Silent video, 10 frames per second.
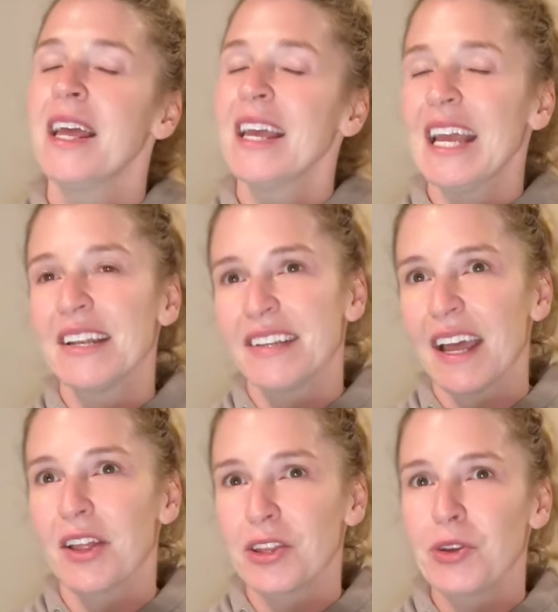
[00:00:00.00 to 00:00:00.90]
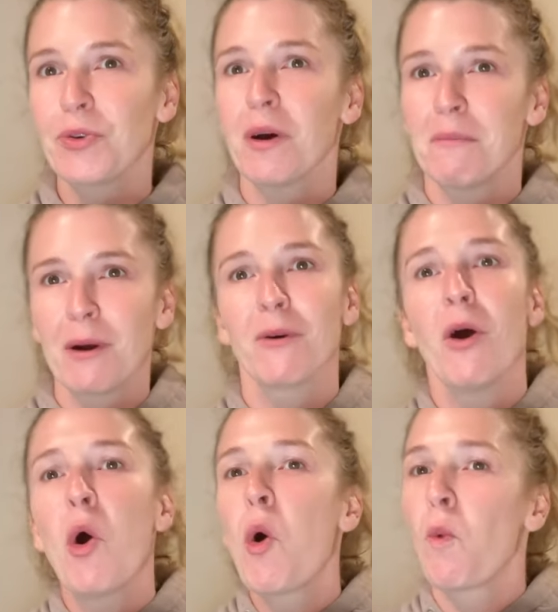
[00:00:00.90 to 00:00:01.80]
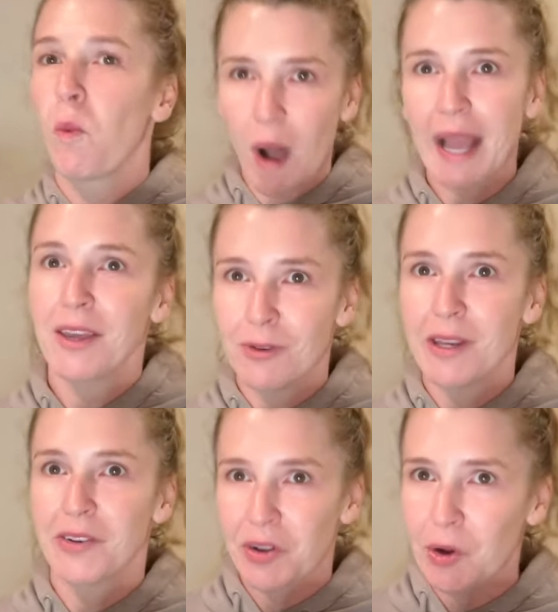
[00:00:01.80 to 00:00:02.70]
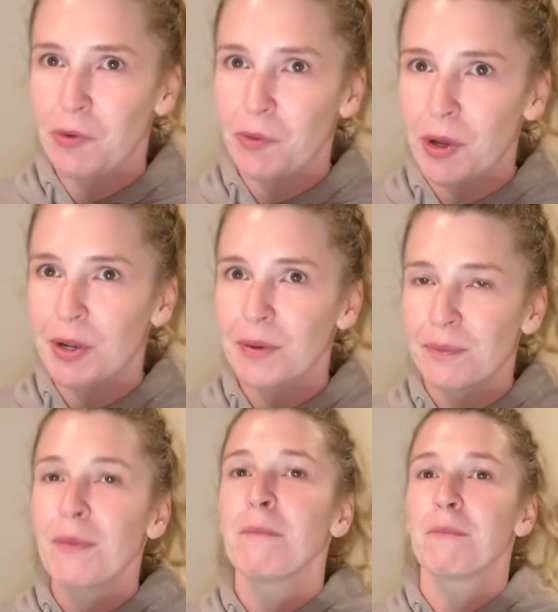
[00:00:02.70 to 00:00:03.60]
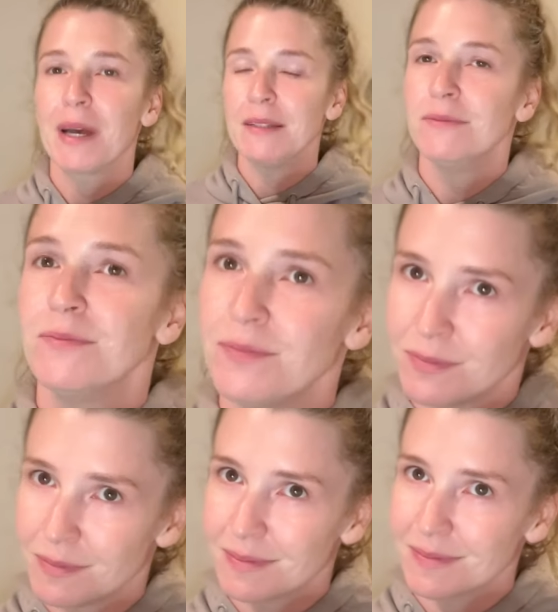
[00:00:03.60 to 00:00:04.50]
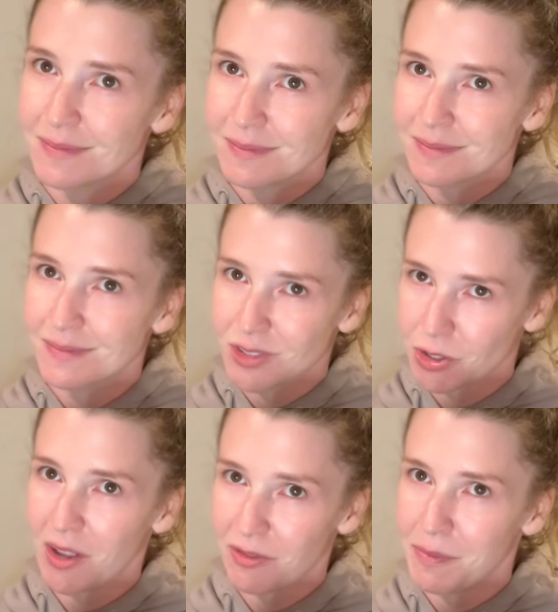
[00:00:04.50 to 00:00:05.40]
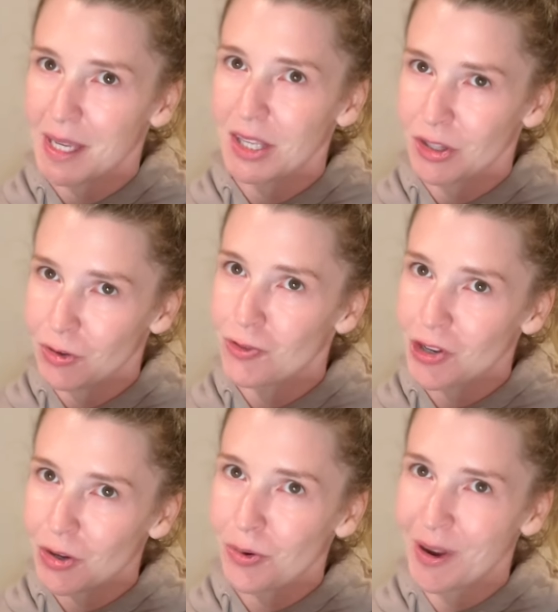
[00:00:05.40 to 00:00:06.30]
and tell you about why you need to own one, but trust me, you do.